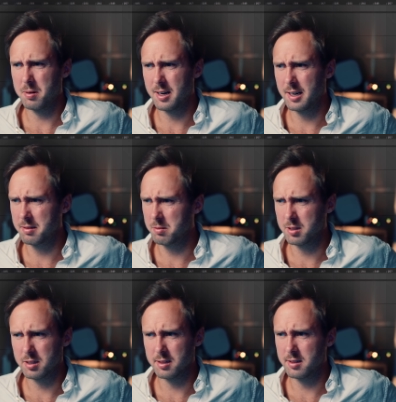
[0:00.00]
part,
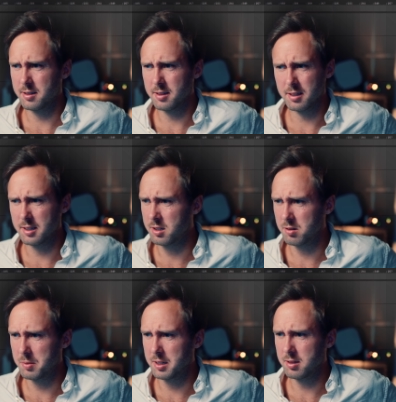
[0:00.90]
which is just
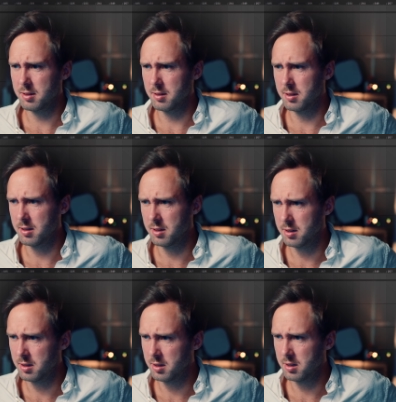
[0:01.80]
instrumental.
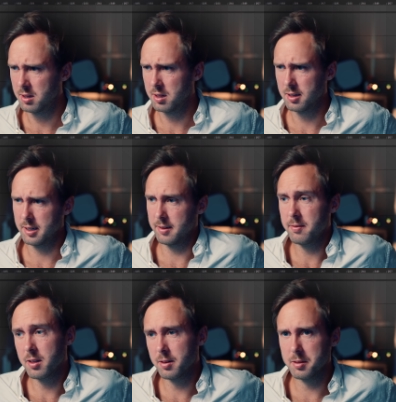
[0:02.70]

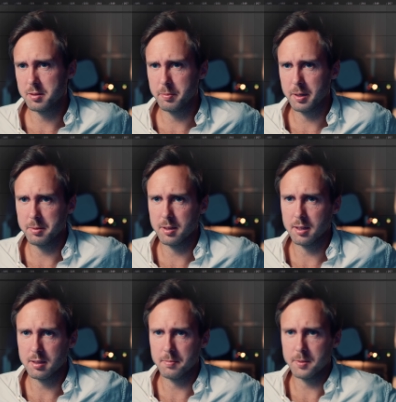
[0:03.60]
Even though it's maybe
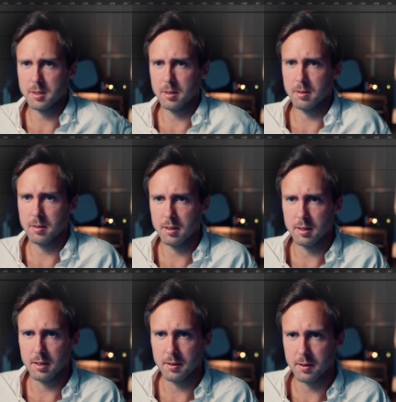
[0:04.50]
not so
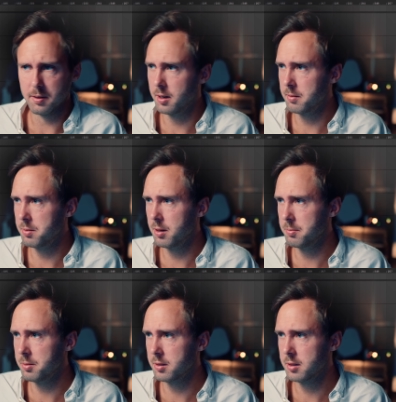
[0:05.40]
on
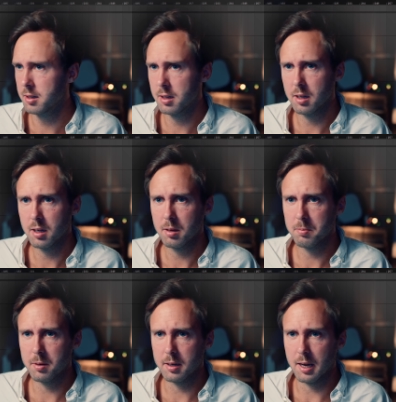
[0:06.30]
purpose.
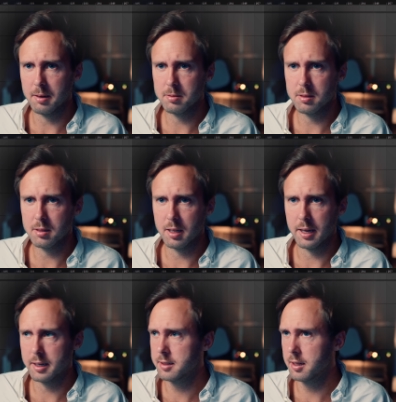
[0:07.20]
But I will
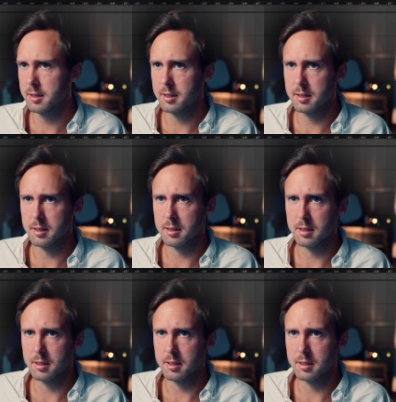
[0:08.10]
actually